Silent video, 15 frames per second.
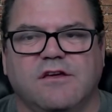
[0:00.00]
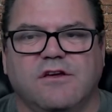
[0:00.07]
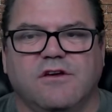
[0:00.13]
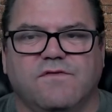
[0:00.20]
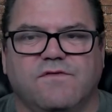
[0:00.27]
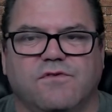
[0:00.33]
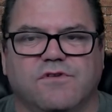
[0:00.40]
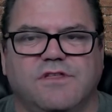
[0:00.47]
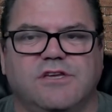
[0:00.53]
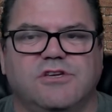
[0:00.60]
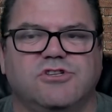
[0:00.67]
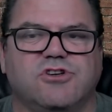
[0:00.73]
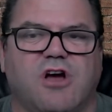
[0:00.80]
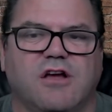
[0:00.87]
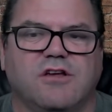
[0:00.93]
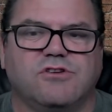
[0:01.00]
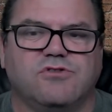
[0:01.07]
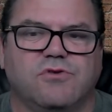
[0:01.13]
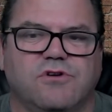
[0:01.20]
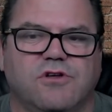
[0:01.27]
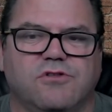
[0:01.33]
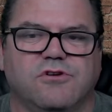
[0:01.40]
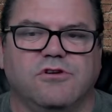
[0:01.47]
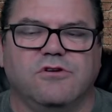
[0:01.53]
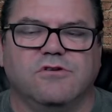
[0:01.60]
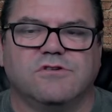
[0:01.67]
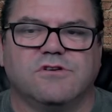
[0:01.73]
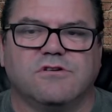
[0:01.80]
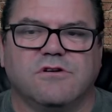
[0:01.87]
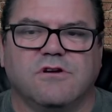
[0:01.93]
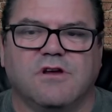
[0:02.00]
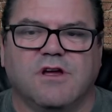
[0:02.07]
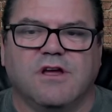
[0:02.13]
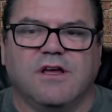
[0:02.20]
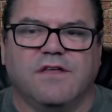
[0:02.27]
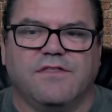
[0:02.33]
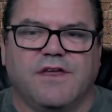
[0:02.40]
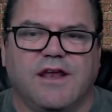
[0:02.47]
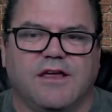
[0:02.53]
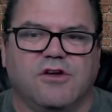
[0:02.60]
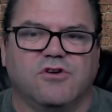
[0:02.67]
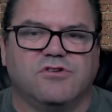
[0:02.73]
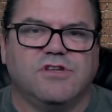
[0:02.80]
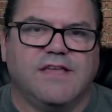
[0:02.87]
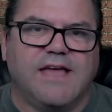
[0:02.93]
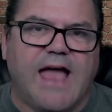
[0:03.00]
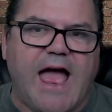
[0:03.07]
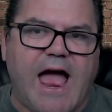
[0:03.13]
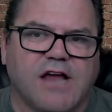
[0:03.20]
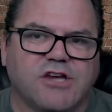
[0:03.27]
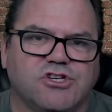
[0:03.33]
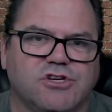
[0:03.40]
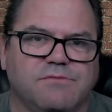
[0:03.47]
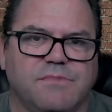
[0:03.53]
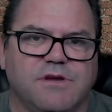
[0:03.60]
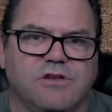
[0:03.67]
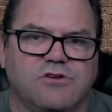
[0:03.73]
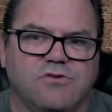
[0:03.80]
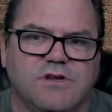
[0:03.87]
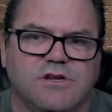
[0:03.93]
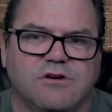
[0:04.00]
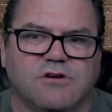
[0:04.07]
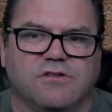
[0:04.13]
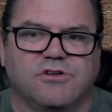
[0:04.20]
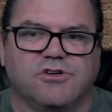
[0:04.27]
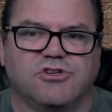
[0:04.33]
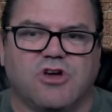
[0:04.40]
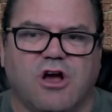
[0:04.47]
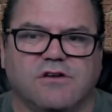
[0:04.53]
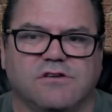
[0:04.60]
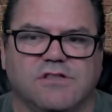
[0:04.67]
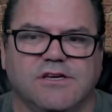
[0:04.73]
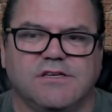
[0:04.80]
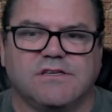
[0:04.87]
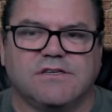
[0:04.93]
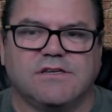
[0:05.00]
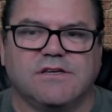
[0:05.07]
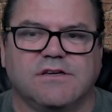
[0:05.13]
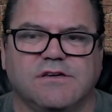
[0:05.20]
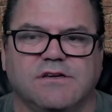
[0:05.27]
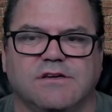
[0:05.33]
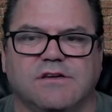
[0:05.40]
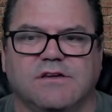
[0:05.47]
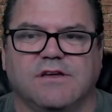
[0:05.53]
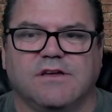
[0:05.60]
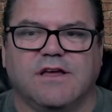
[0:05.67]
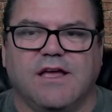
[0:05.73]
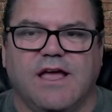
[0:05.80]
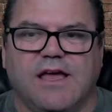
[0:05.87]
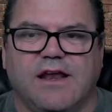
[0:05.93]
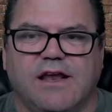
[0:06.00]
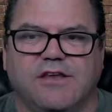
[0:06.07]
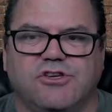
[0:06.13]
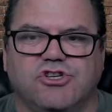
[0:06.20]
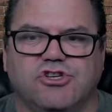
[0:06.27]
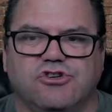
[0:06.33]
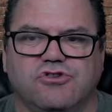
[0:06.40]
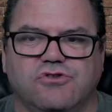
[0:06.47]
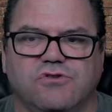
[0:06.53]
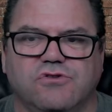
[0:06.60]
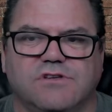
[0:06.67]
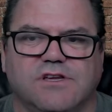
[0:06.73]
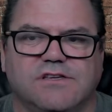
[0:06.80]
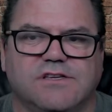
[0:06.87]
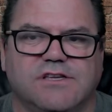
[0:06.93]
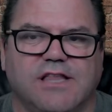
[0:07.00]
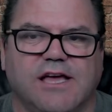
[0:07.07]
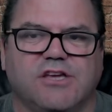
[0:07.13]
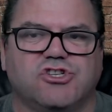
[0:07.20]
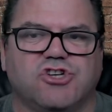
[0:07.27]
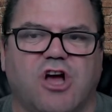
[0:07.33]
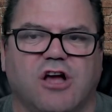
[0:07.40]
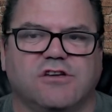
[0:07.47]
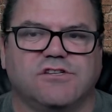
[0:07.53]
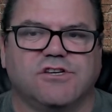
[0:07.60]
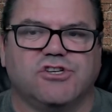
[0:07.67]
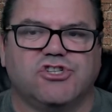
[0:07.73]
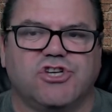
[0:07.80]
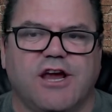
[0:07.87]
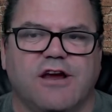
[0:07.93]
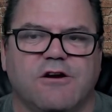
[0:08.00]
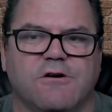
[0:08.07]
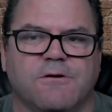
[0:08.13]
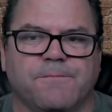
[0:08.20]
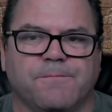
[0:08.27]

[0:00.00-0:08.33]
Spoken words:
for these shocks to another user, then I go to the action menu here on the shock list and I choose select shocks to share.